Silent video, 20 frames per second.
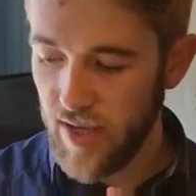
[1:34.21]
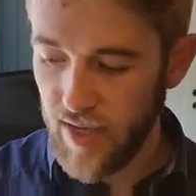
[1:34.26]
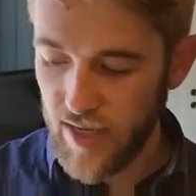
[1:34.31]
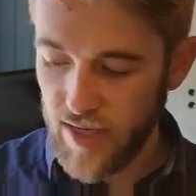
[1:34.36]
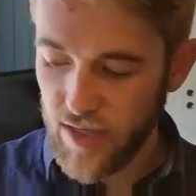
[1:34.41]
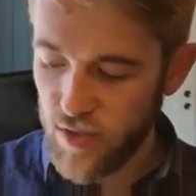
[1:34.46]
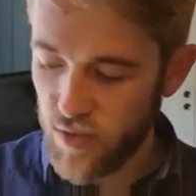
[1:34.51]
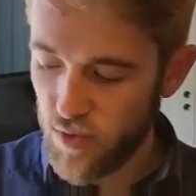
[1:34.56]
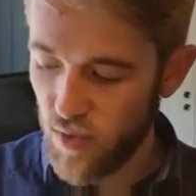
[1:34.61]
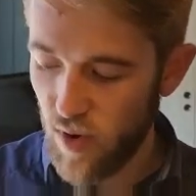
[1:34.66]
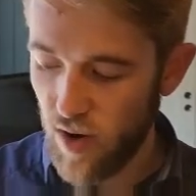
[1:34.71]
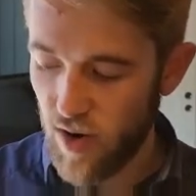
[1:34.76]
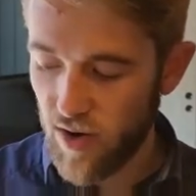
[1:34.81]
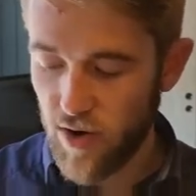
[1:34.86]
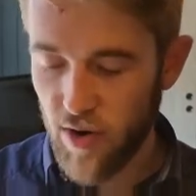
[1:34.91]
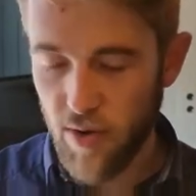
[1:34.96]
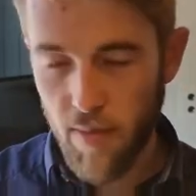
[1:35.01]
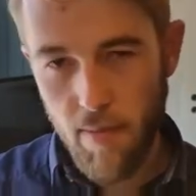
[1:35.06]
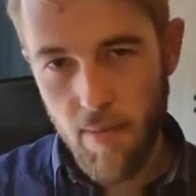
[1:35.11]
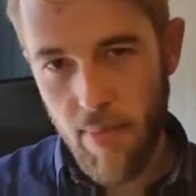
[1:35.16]
into our
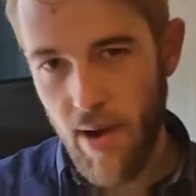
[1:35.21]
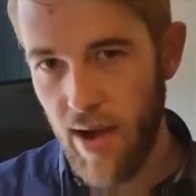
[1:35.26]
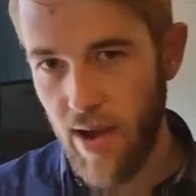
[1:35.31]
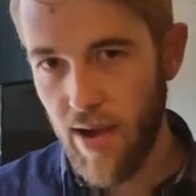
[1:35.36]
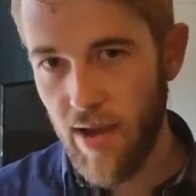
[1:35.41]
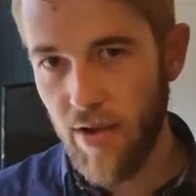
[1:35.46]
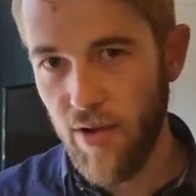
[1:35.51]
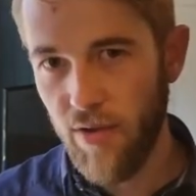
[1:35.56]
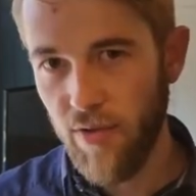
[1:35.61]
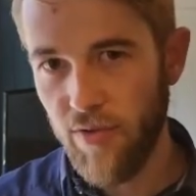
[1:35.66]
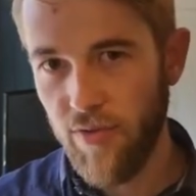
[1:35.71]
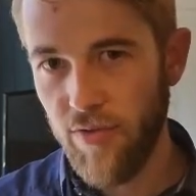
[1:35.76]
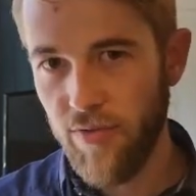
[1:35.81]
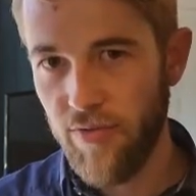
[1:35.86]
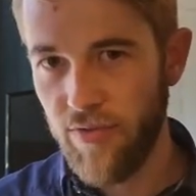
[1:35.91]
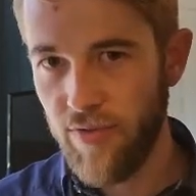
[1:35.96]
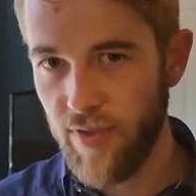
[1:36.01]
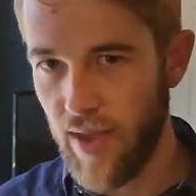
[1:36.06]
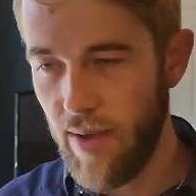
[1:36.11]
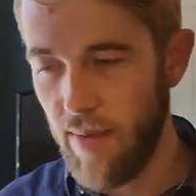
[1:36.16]

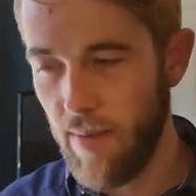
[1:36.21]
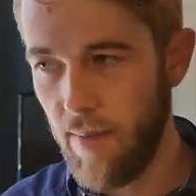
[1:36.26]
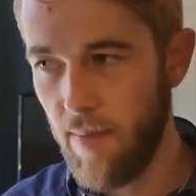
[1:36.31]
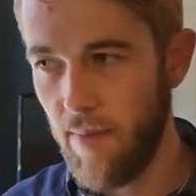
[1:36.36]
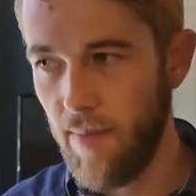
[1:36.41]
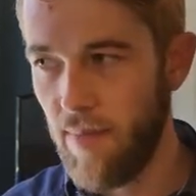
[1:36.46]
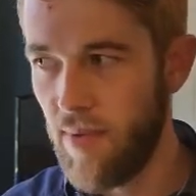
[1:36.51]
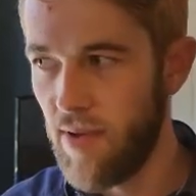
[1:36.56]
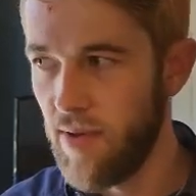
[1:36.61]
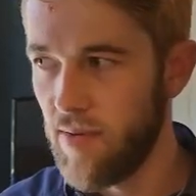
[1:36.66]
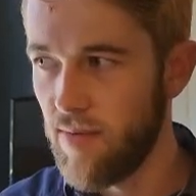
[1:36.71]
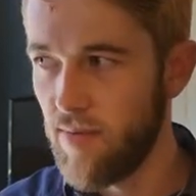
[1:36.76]
compiled Nim